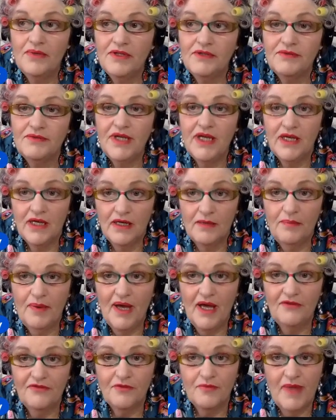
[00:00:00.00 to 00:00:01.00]
But yeah,
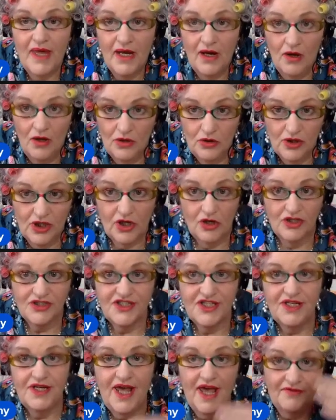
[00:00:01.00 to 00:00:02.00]
apart from that, look, and I
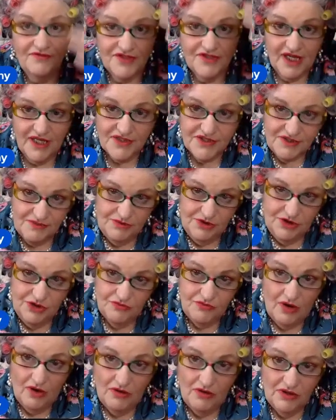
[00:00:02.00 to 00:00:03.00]
did have to get some new
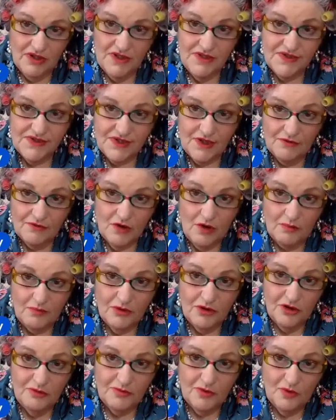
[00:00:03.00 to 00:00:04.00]
rollers. So I've got
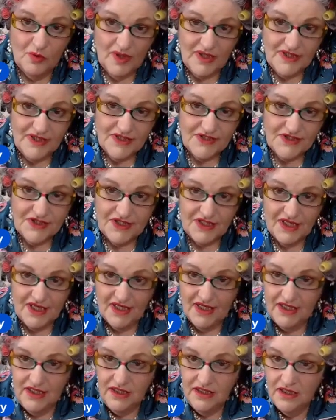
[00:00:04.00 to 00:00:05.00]
purple ones
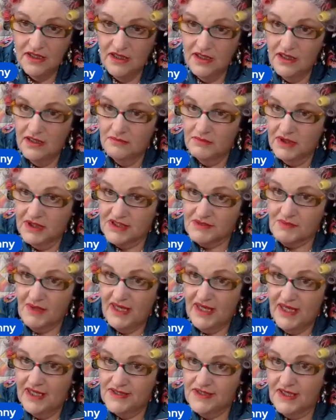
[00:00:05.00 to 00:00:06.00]
today because my
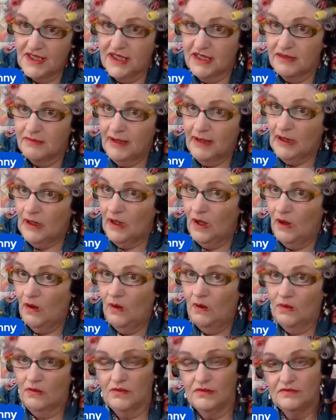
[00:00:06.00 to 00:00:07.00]
hair's getting a bit
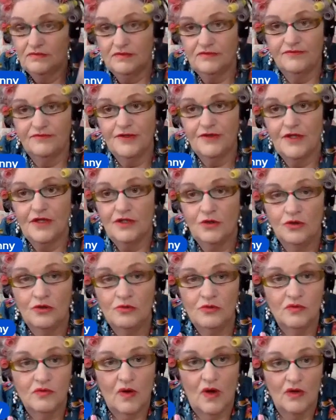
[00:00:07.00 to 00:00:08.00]
long for the
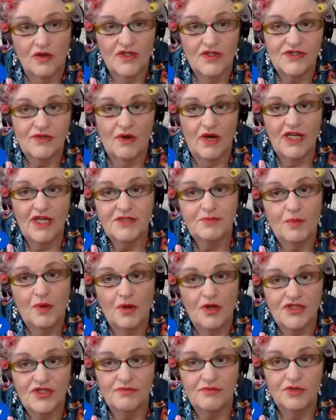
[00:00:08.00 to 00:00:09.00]
normal rollers, so I had to
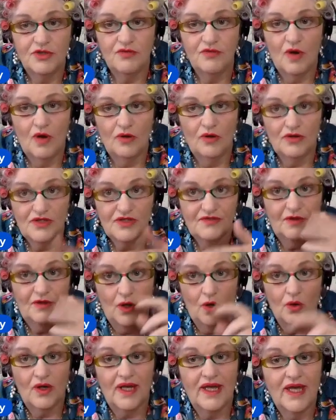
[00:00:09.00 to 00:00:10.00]
buy some new rollers for
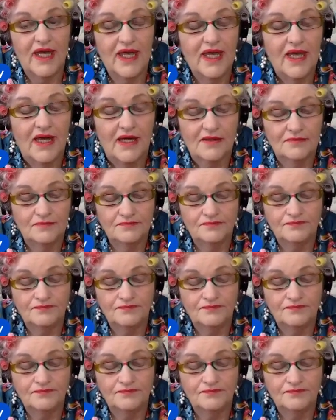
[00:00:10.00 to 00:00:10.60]
longer hair.